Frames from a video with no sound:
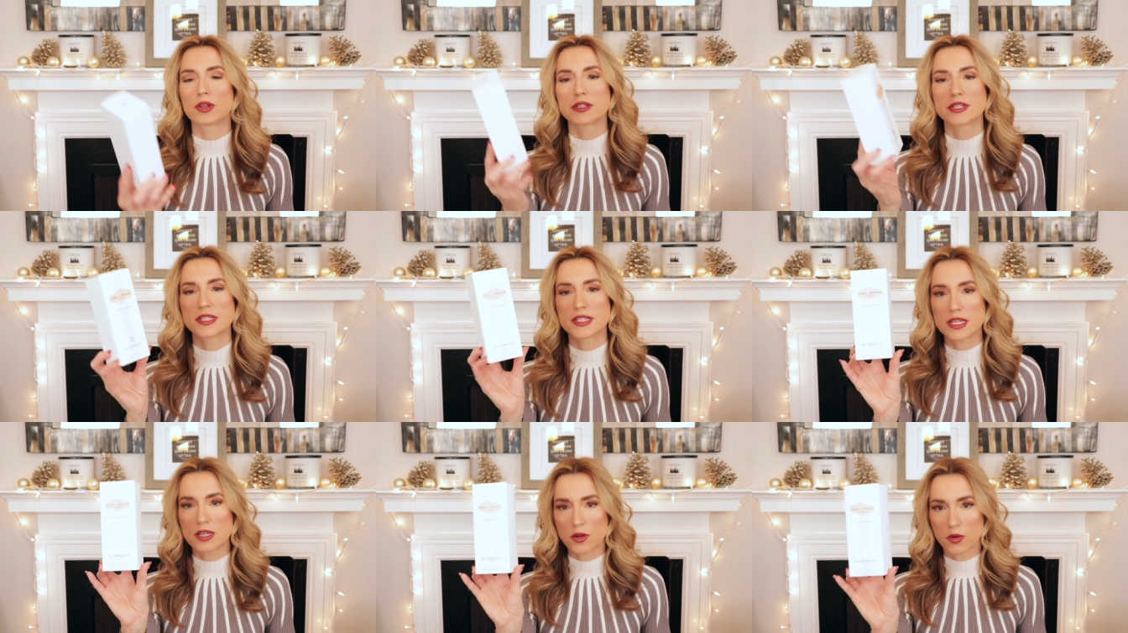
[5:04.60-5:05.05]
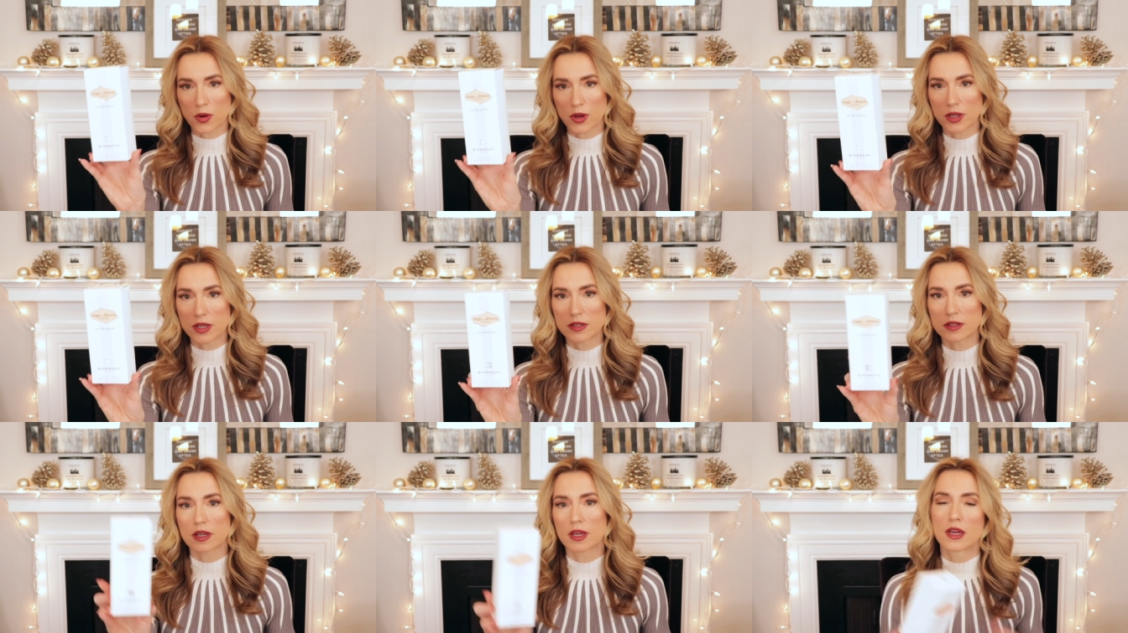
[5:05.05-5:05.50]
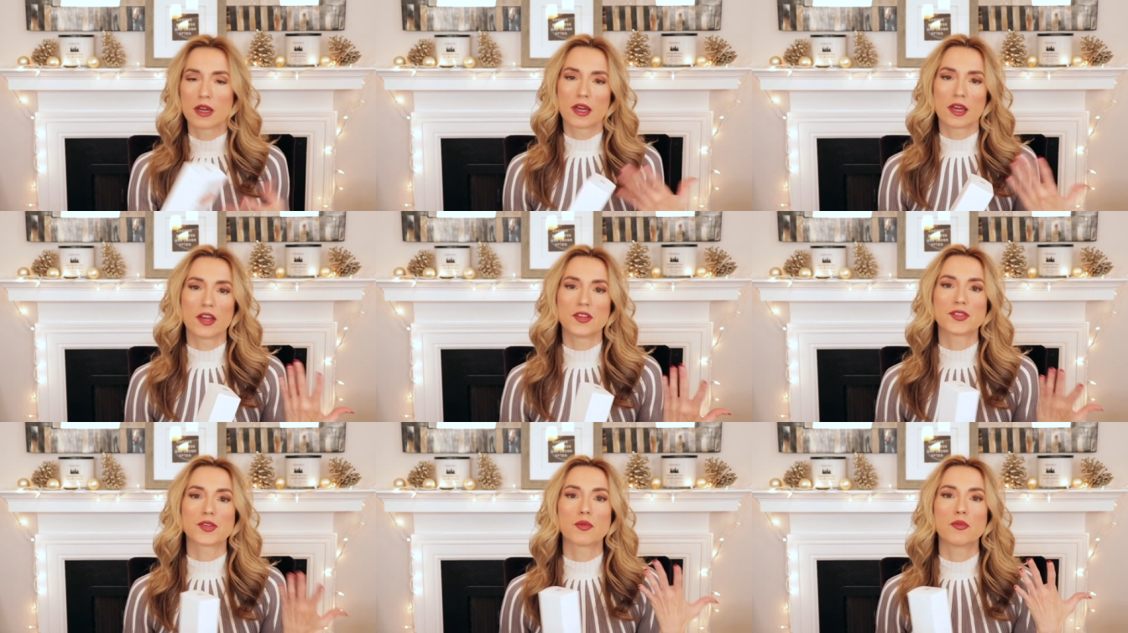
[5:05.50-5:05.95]
Le Secret.
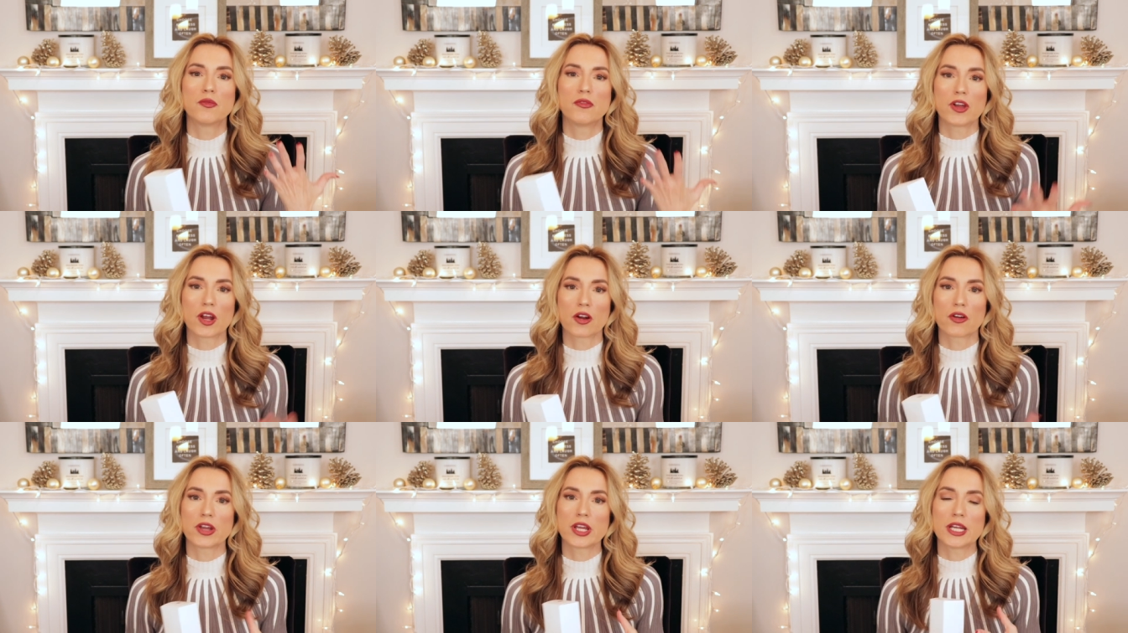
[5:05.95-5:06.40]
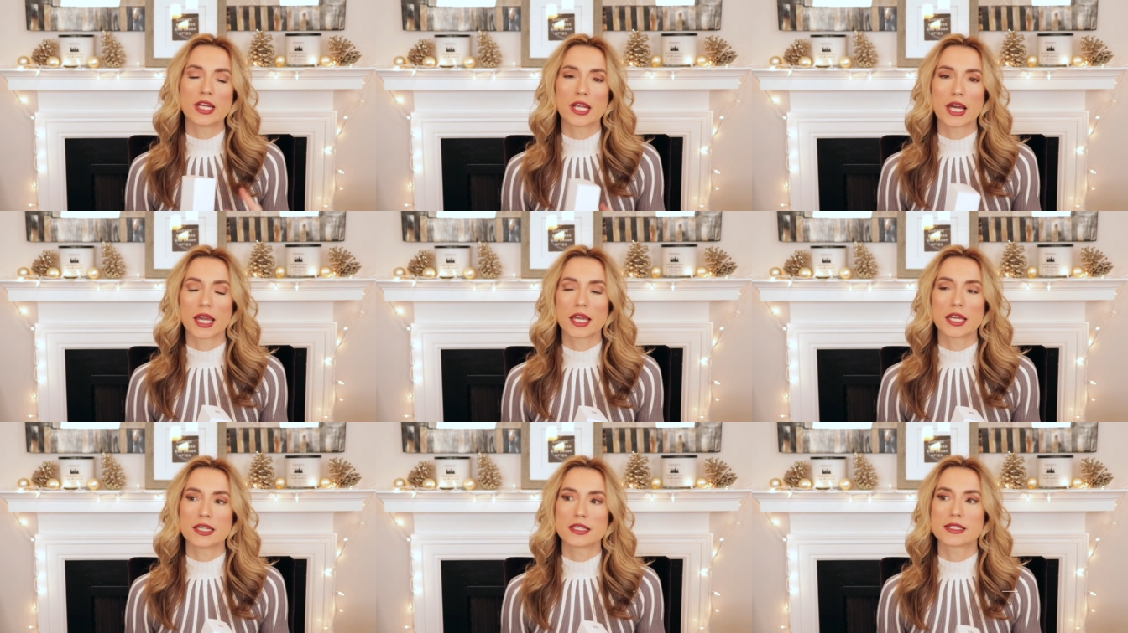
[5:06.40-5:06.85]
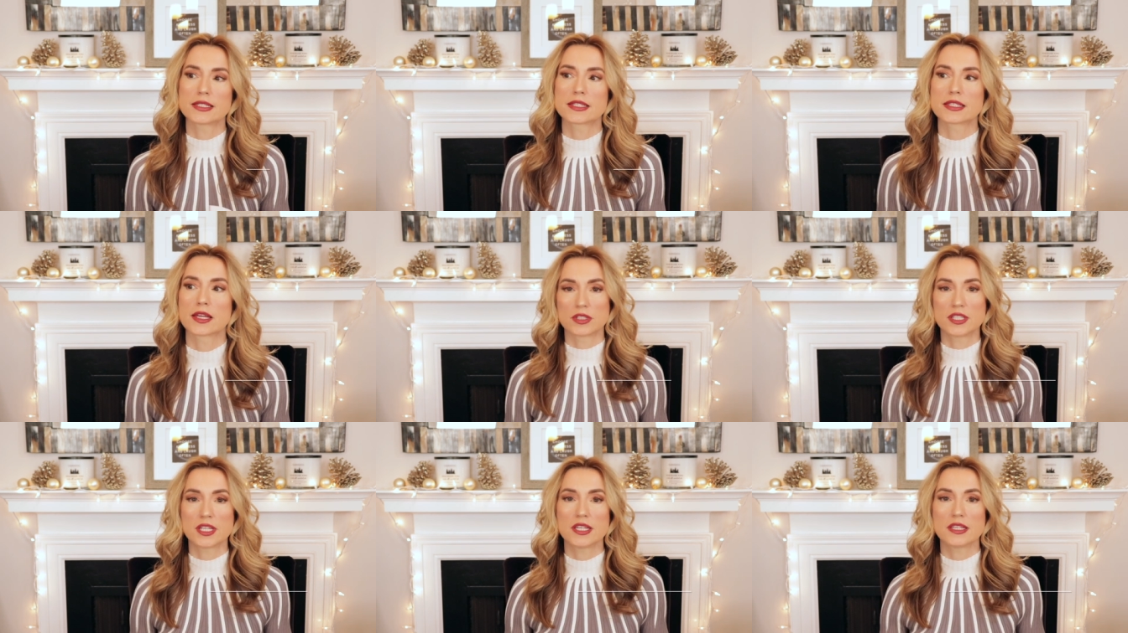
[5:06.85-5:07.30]
It's a very
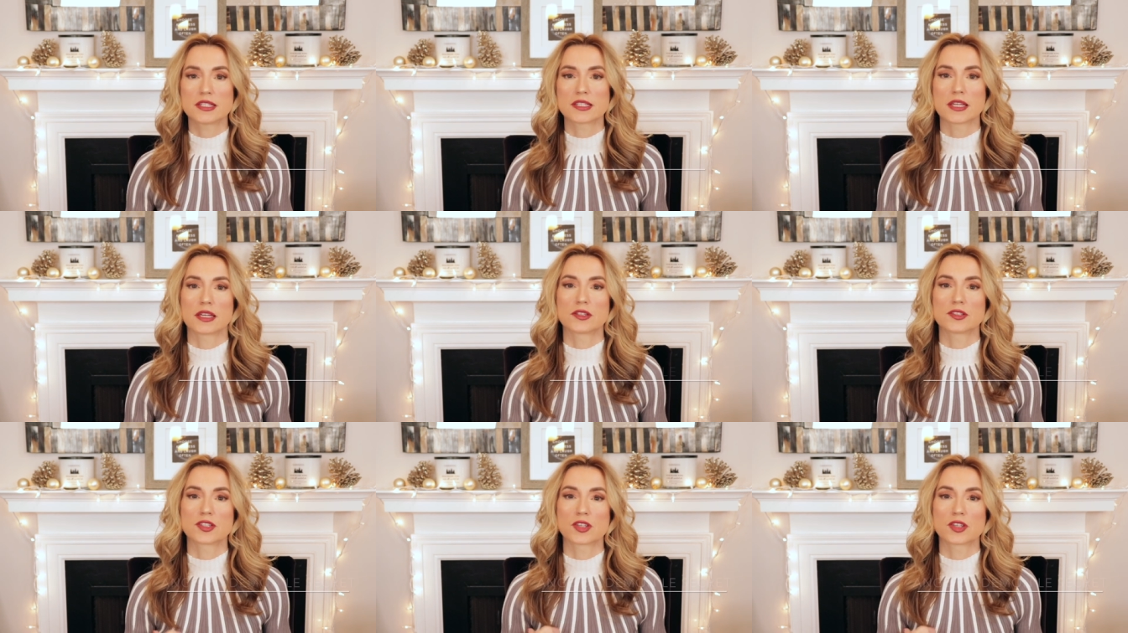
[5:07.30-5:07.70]
nice tea scent.